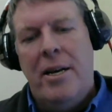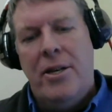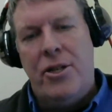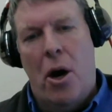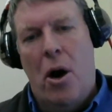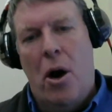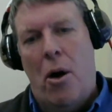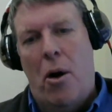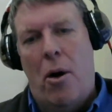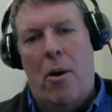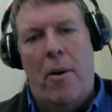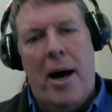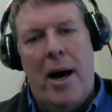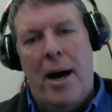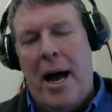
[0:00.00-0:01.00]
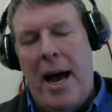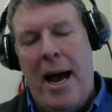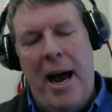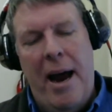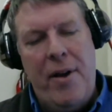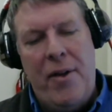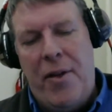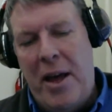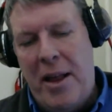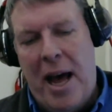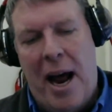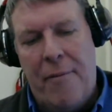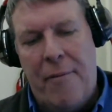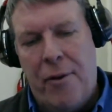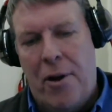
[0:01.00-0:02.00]
So everything
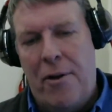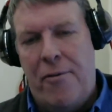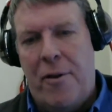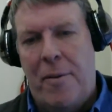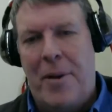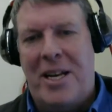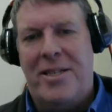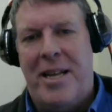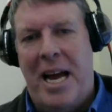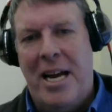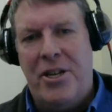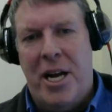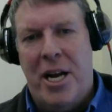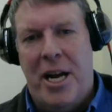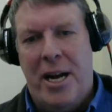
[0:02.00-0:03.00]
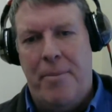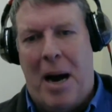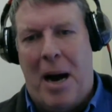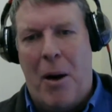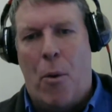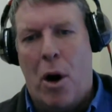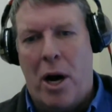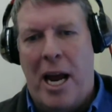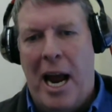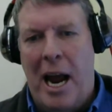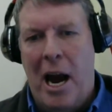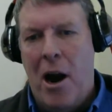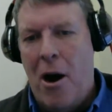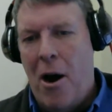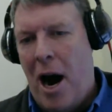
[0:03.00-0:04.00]
that I've learned from Extension, my work
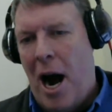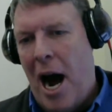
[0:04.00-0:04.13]
here,